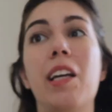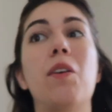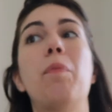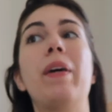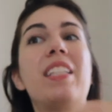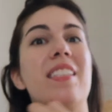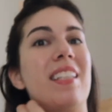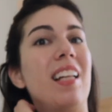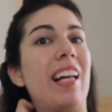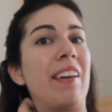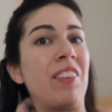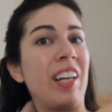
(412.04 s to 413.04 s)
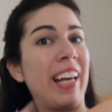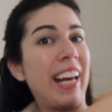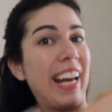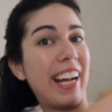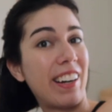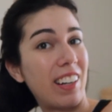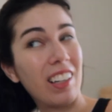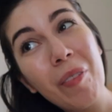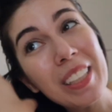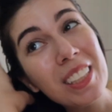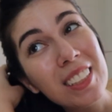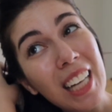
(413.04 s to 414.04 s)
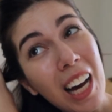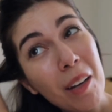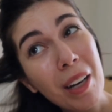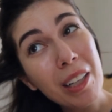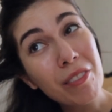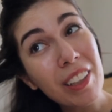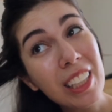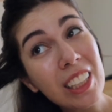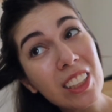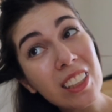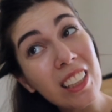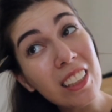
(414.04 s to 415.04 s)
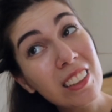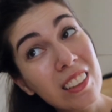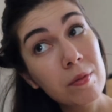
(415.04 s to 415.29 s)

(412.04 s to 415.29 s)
hope I still have hair by the time I finish this.